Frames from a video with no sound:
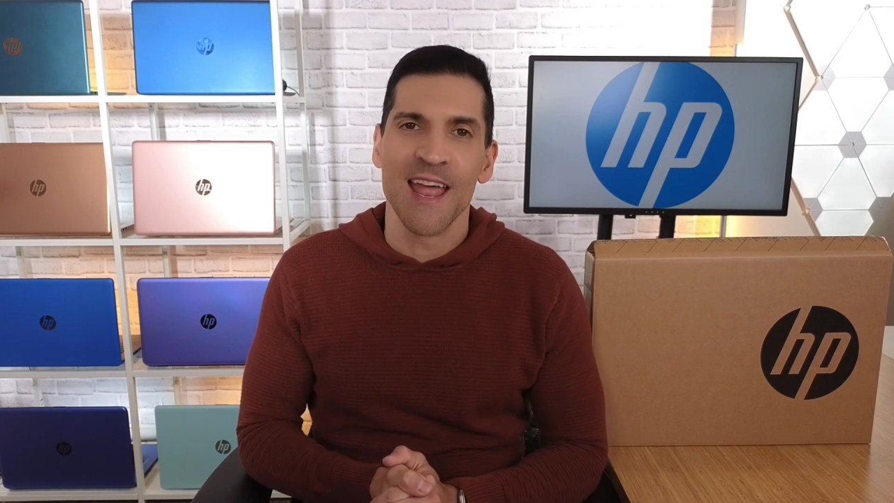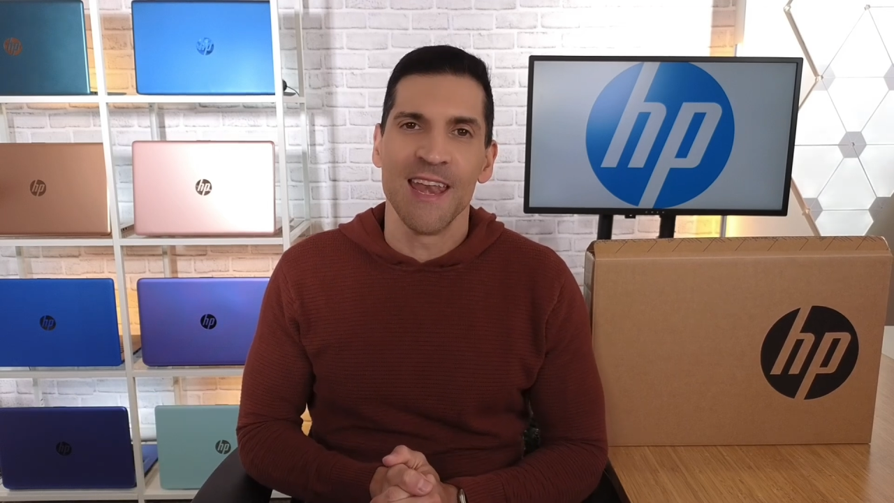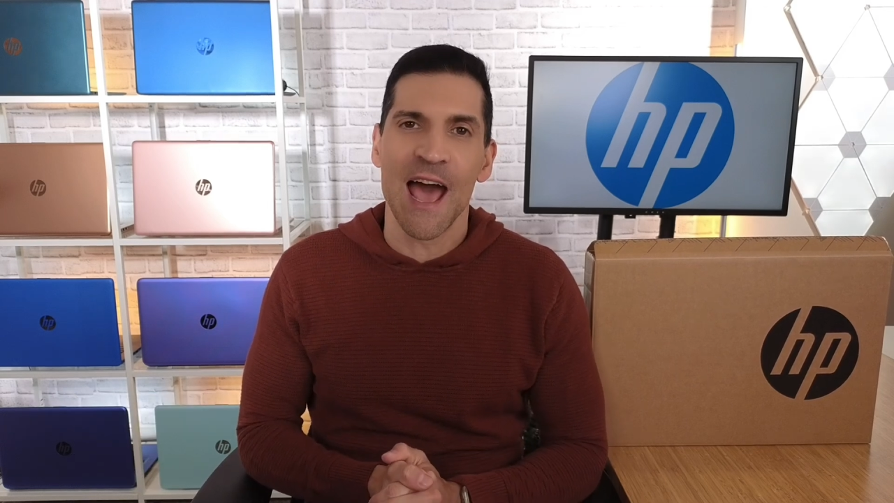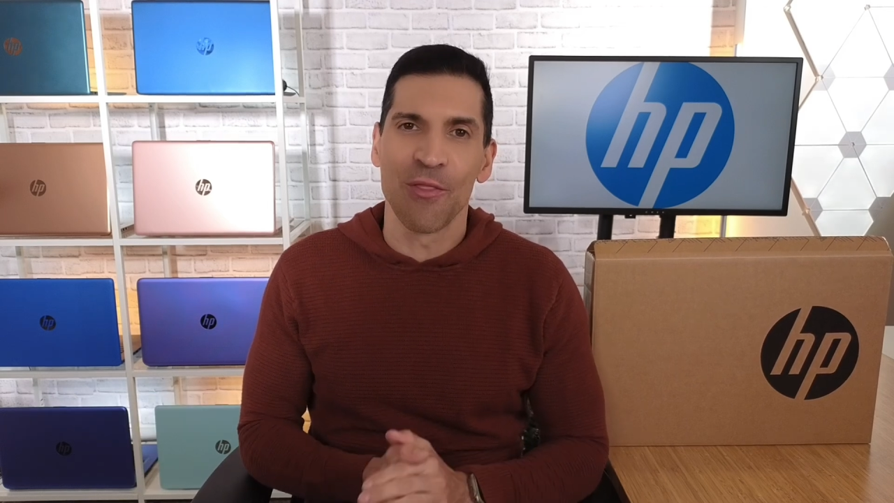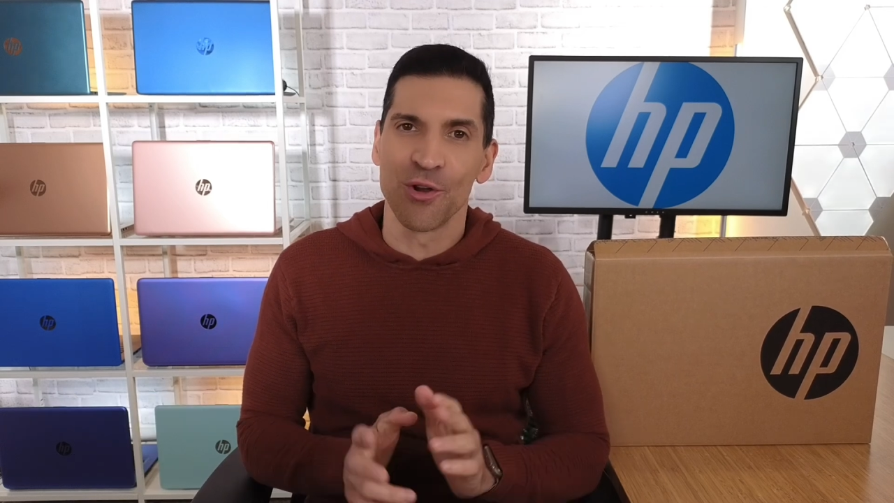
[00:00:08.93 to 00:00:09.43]

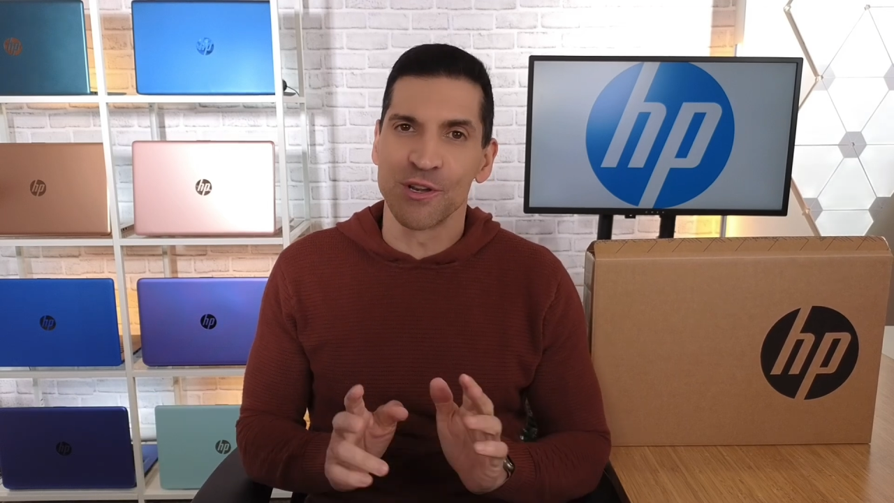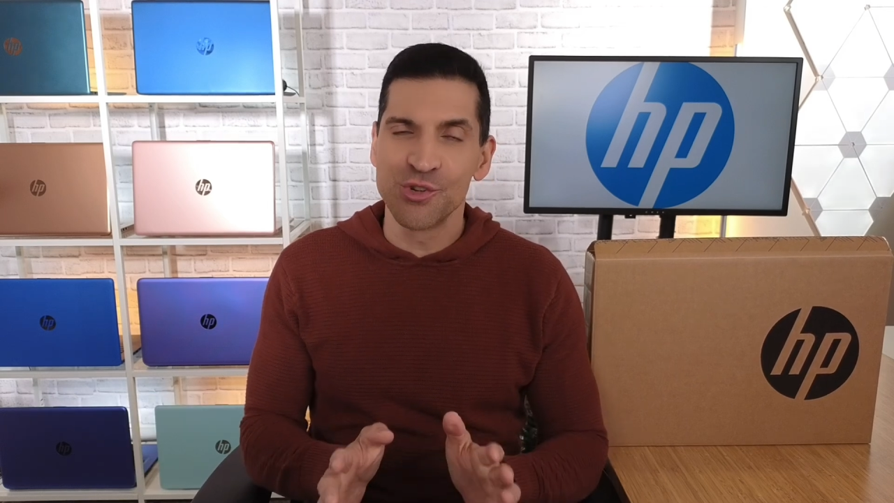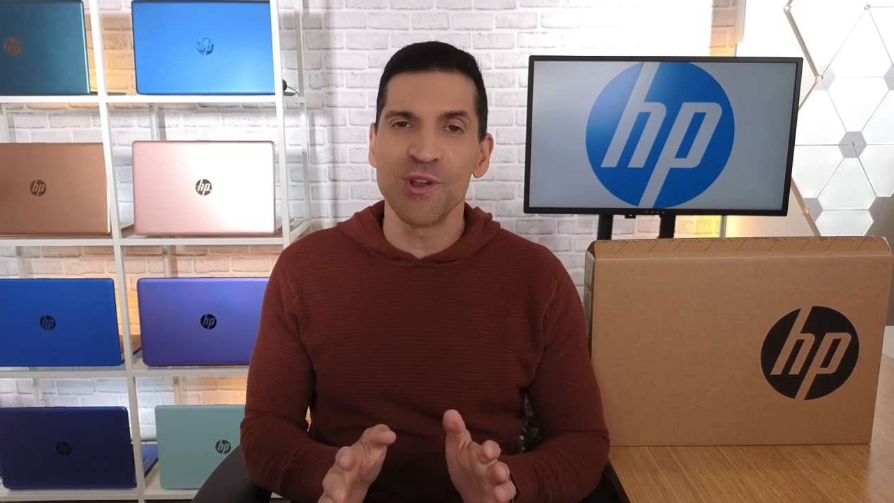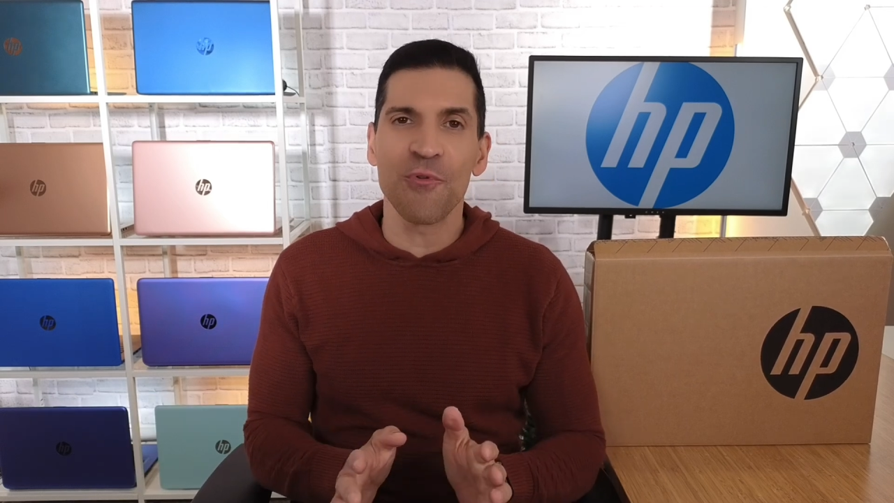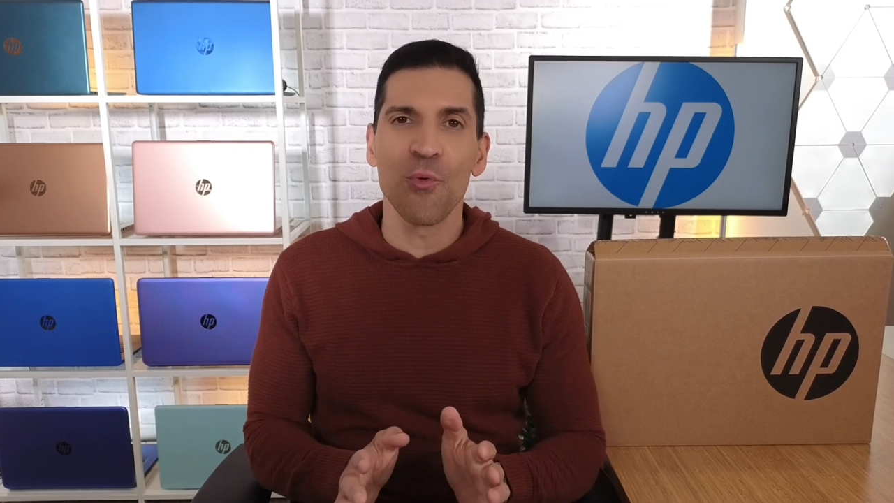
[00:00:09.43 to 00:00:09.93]
Now, there are
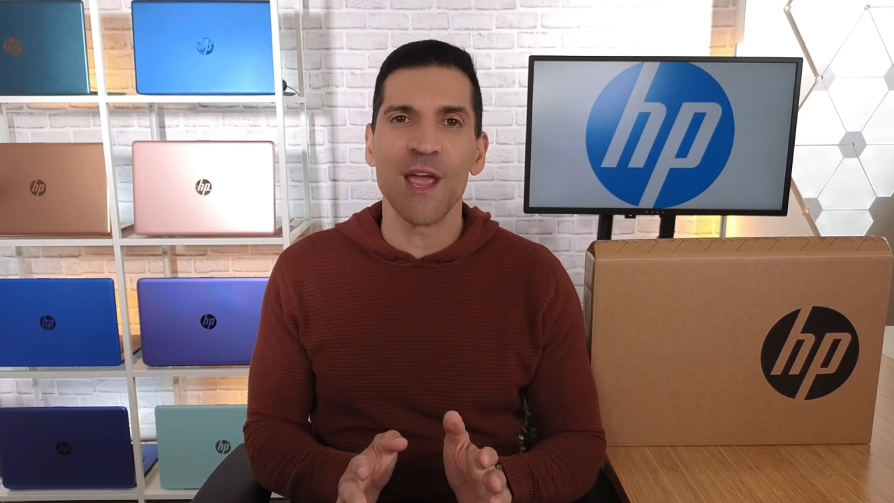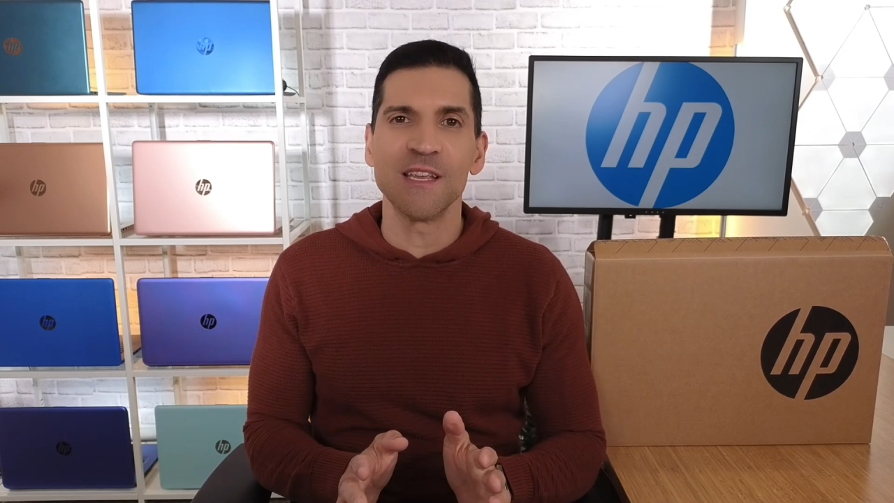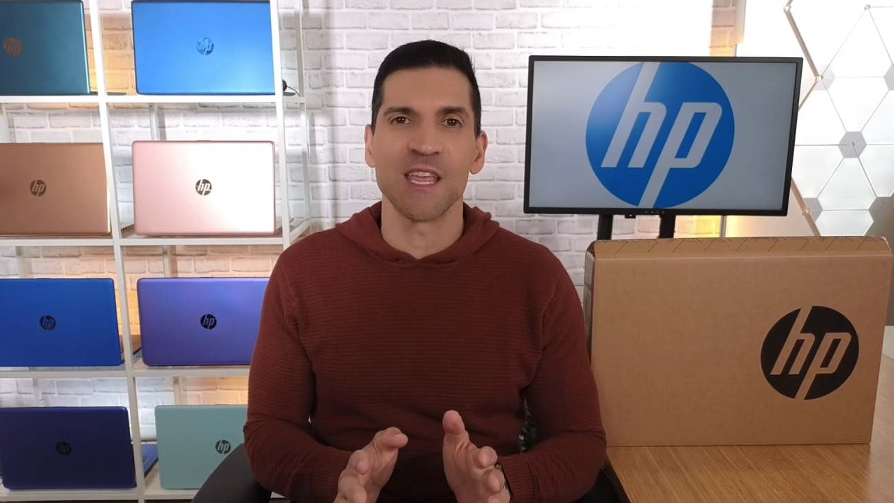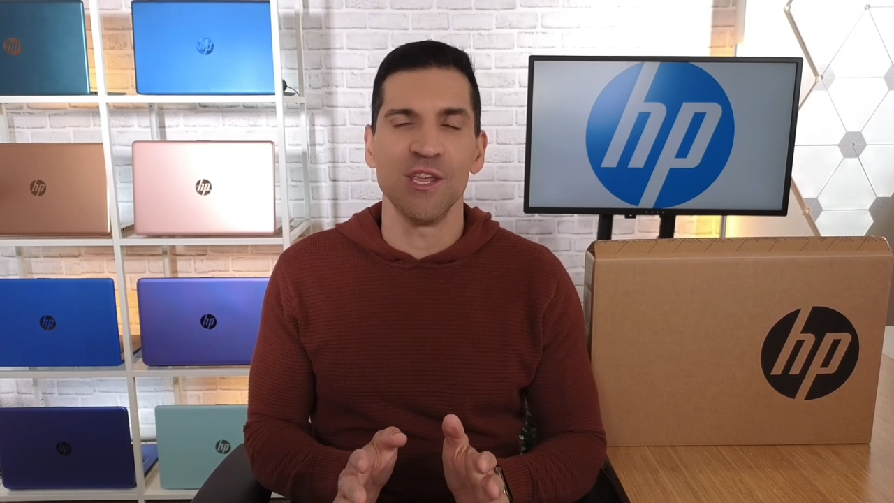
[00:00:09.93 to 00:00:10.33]
two different ways